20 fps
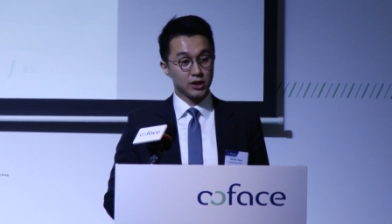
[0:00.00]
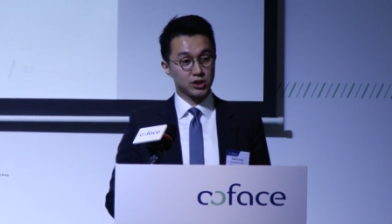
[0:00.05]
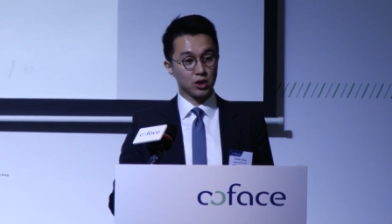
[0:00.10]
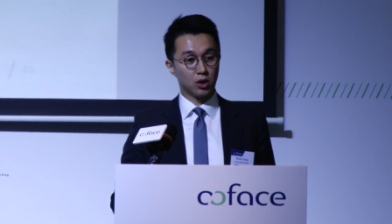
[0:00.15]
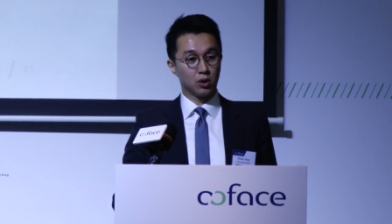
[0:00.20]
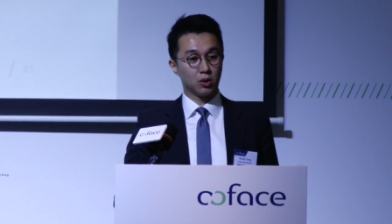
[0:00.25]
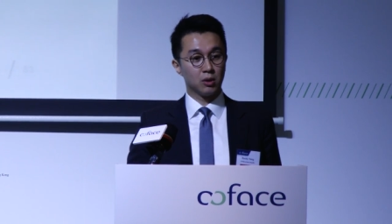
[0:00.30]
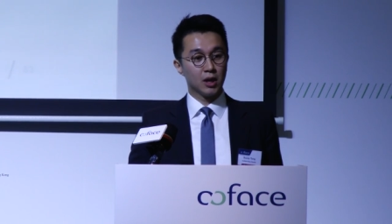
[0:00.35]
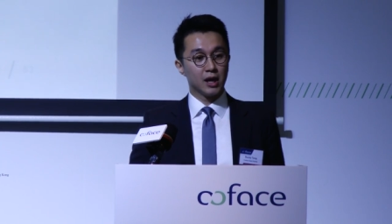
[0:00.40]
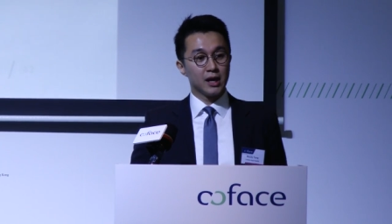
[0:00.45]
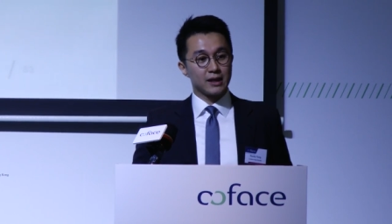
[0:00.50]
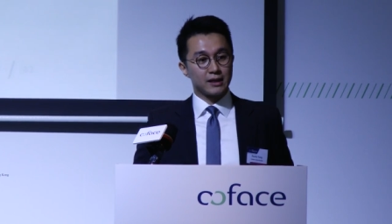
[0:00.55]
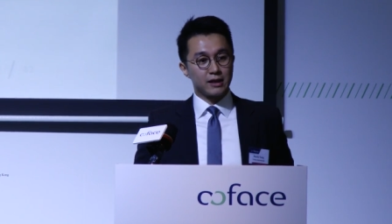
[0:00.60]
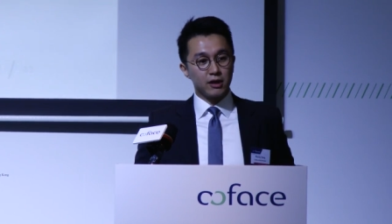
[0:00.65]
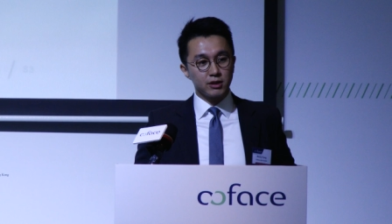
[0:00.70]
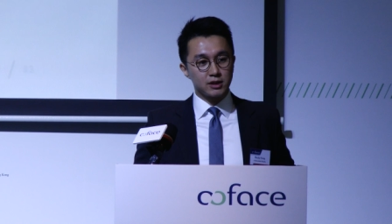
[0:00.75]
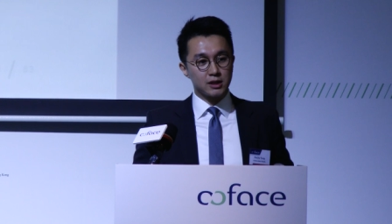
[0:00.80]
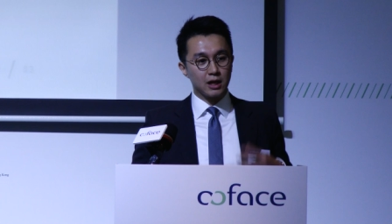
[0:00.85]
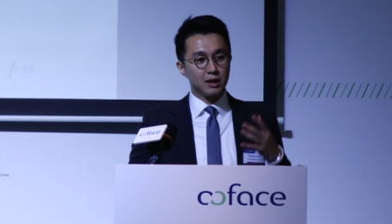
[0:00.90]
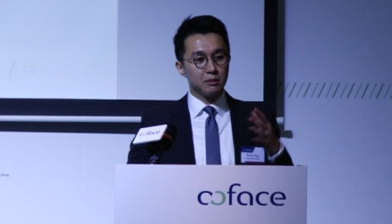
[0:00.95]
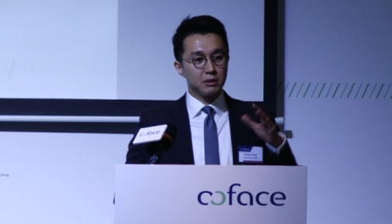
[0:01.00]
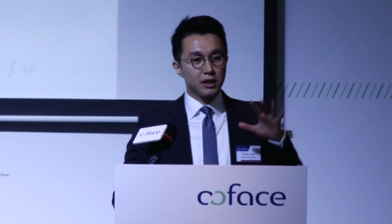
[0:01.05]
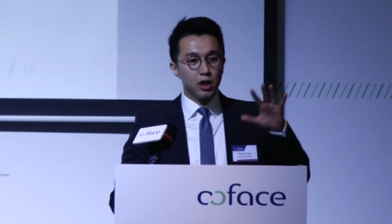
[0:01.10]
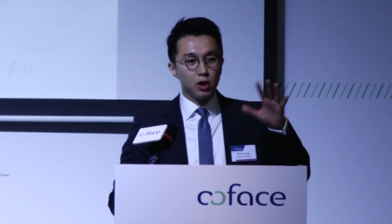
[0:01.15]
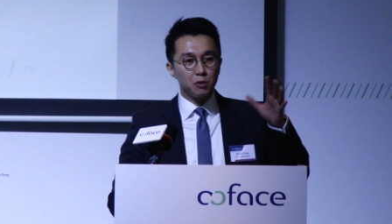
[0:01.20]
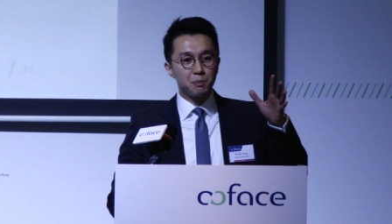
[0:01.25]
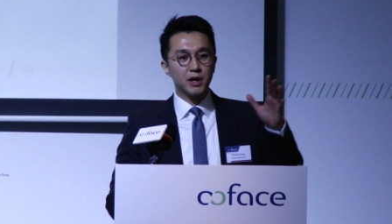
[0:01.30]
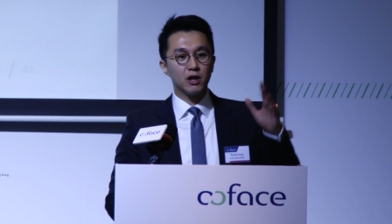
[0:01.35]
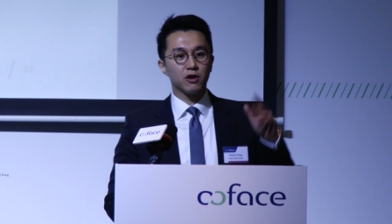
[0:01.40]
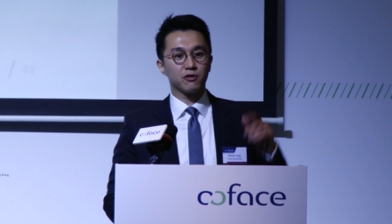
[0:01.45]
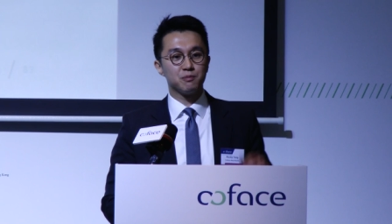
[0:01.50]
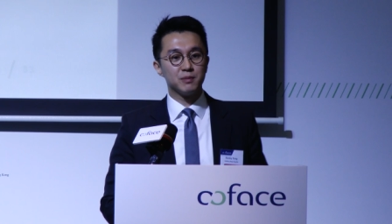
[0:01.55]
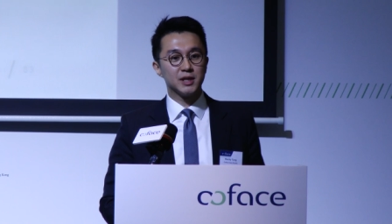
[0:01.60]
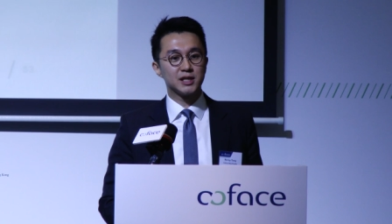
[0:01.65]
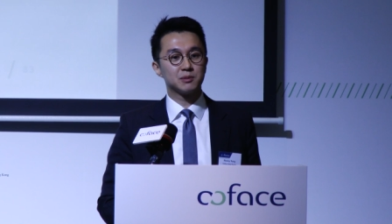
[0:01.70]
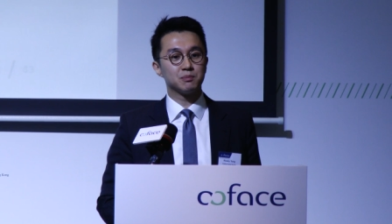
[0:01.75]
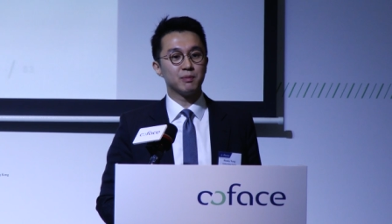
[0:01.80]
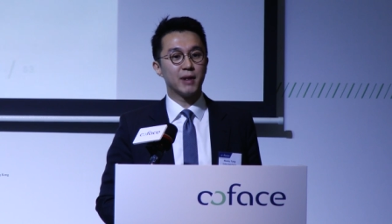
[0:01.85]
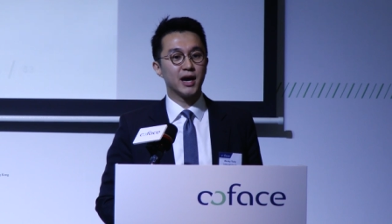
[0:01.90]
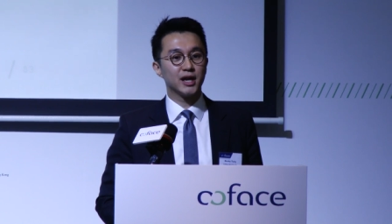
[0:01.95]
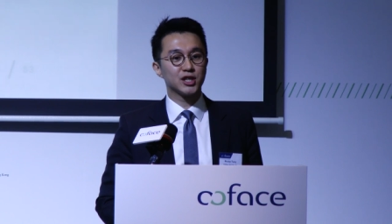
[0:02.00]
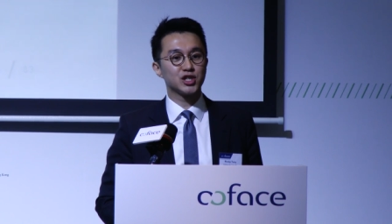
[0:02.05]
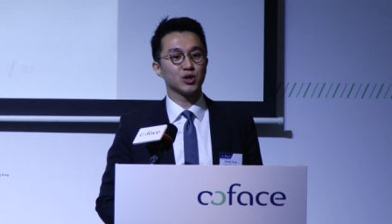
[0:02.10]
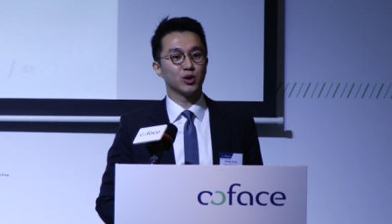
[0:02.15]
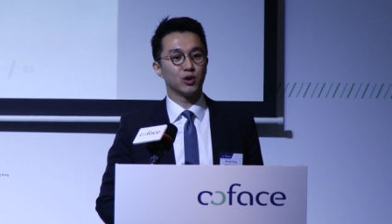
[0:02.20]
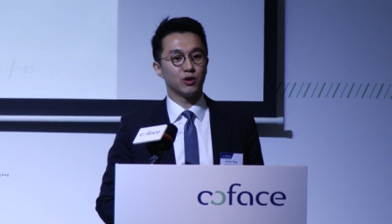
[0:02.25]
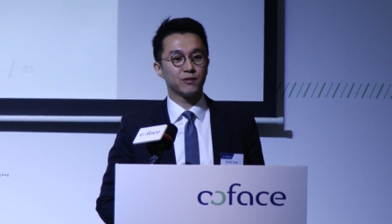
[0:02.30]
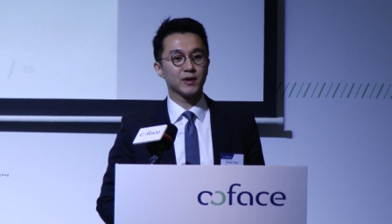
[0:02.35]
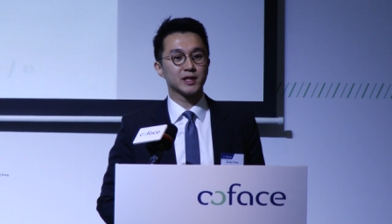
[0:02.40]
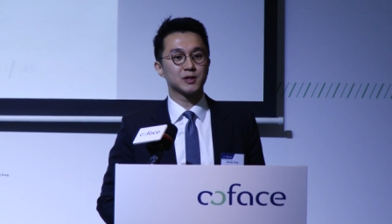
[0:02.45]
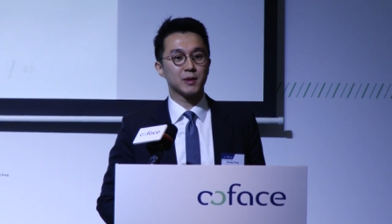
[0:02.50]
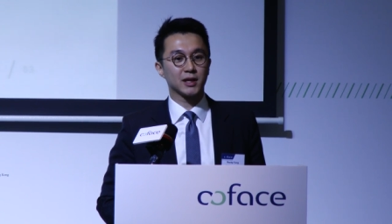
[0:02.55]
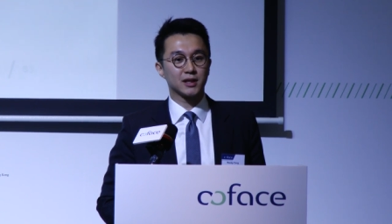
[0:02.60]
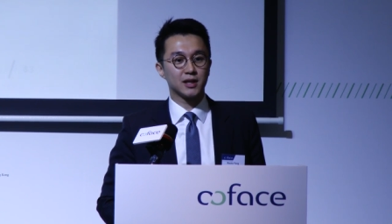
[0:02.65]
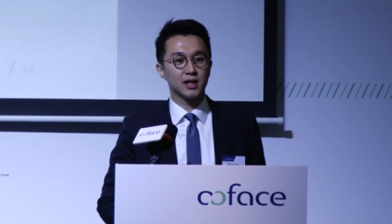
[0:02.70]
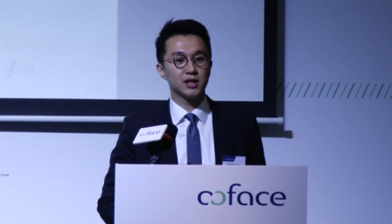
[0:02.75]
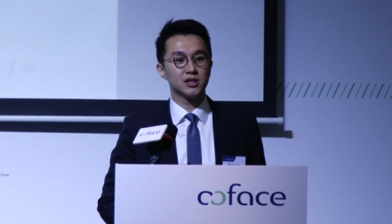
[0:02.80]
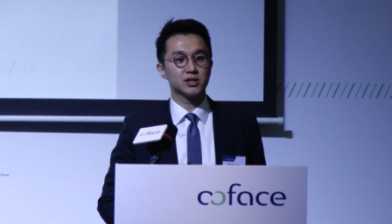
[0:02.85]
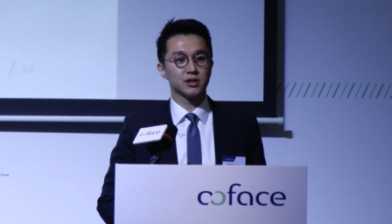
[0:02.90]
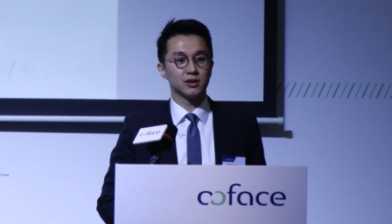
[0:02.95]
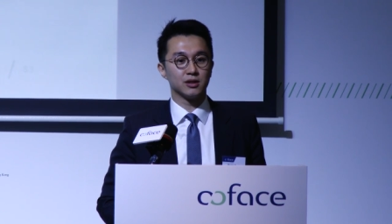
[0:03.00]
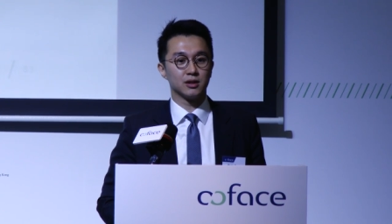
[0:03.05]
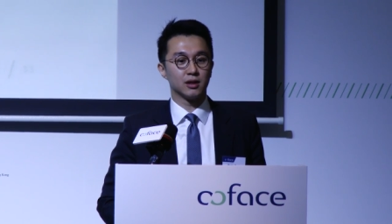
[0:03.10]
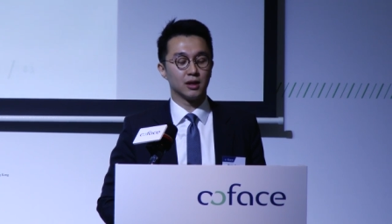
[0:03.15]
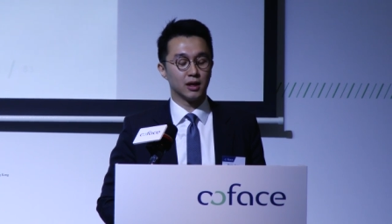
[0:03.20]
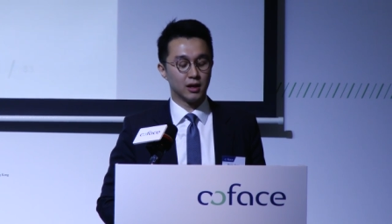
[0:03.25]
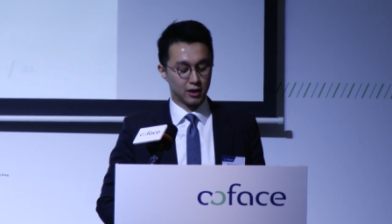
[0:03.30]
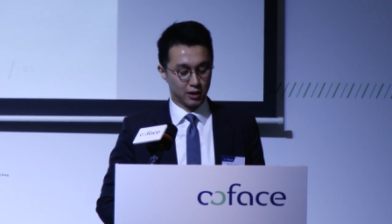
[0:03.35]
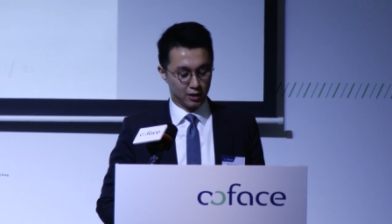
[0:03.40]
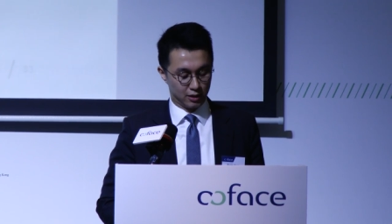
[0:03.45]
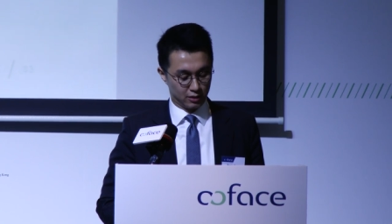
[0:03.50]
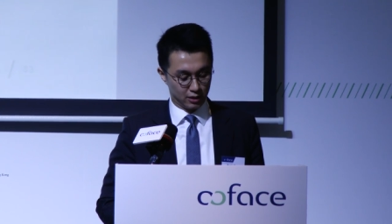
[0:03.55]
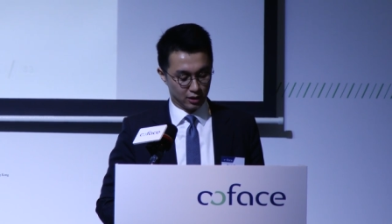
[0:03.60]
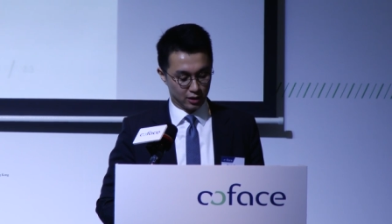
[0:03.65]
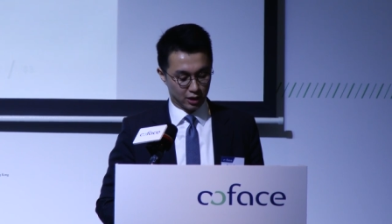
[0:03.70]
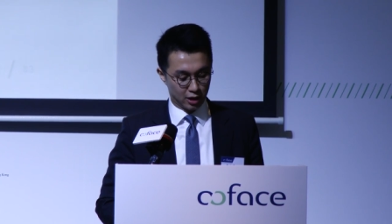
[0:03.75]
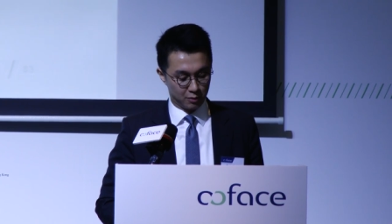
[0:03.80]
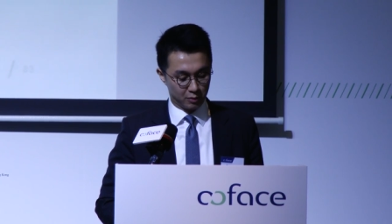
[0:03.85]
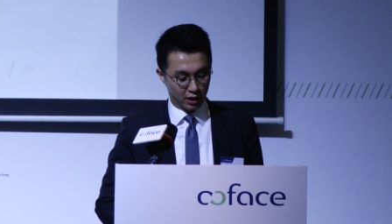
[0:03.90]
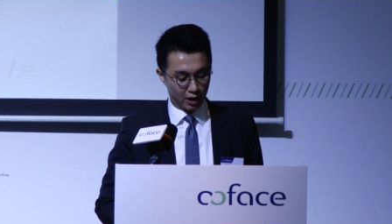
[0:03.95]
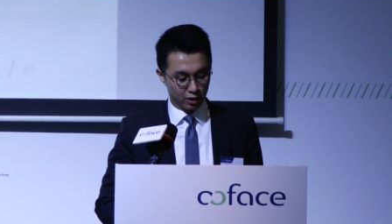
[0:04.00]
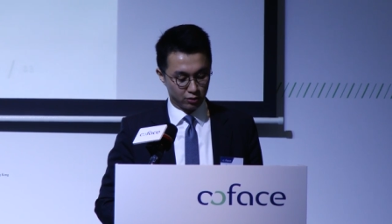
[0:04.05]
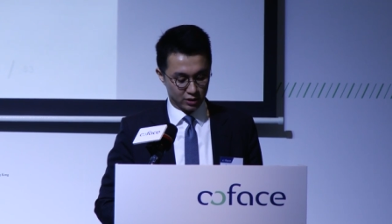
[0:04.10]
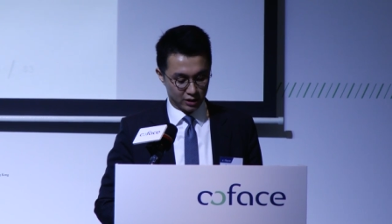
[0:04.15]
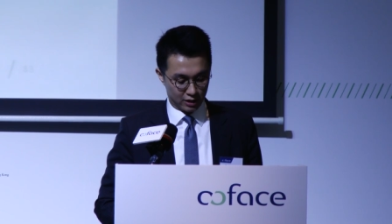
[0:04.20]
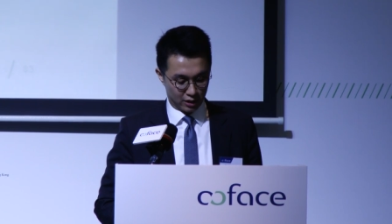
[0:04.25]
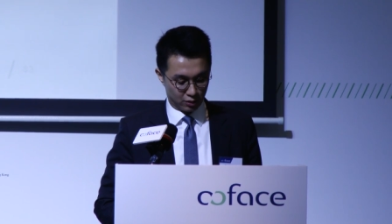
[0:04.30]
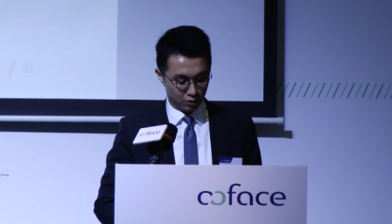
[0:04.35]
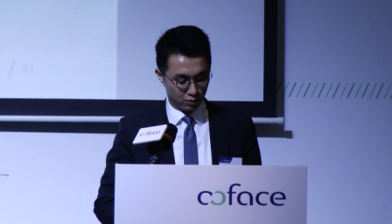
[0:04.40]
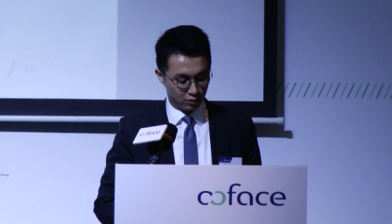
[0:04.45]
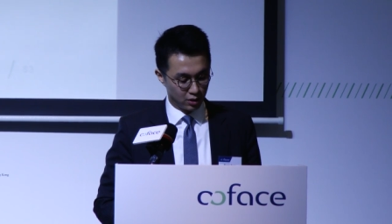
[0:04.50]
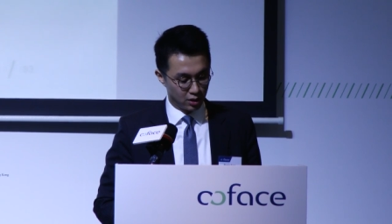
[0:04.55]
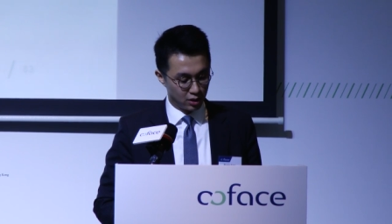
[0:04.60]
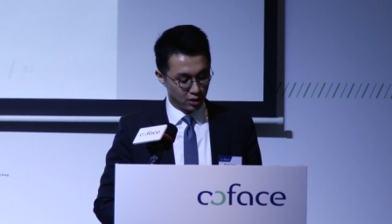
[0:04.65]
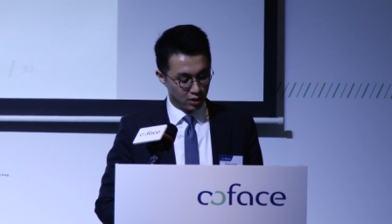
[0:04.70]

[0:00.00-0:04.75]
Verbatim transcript: So there's a little bit of mismatch of expectation uh, uh, coming out now.